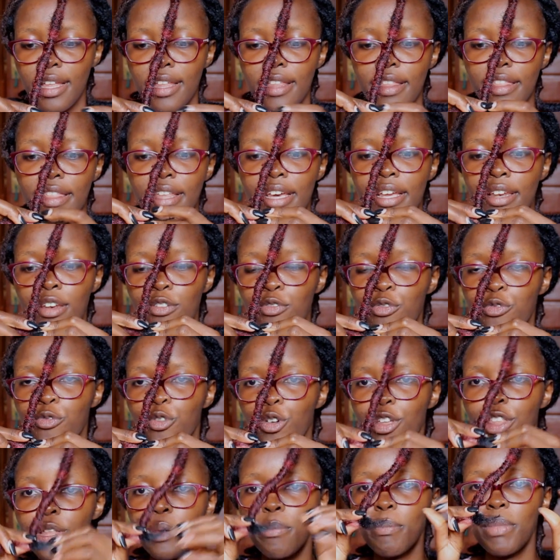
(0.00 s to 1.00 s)
Then
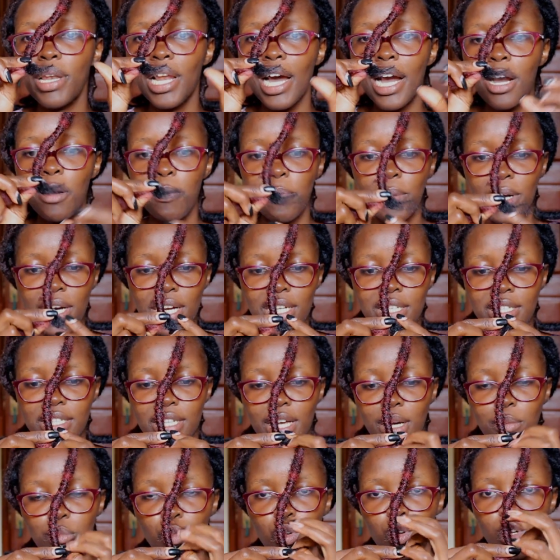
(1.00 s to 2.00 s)
for the black part,
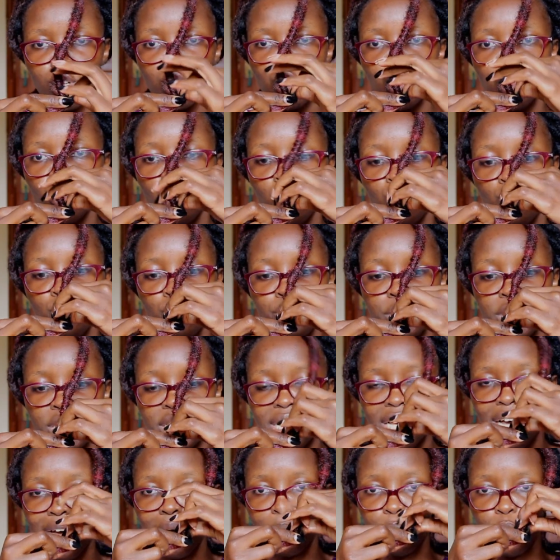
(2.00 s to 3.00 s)
I'm going to loop
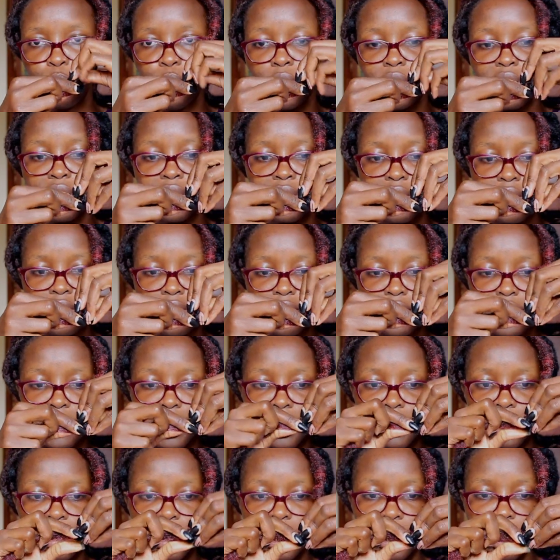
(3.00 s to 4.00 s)
it upwards,
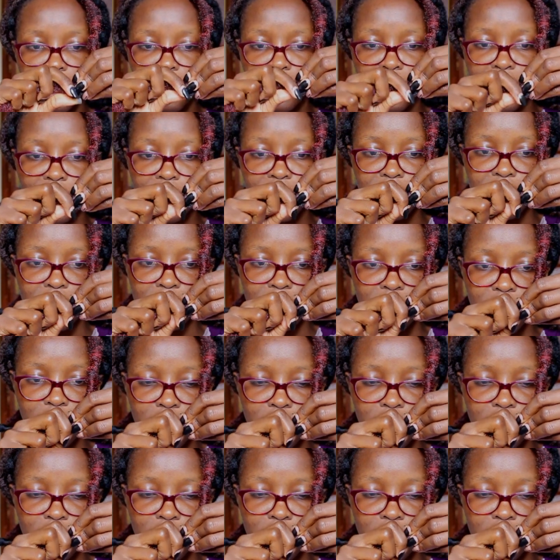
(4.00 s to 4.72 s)
just like that.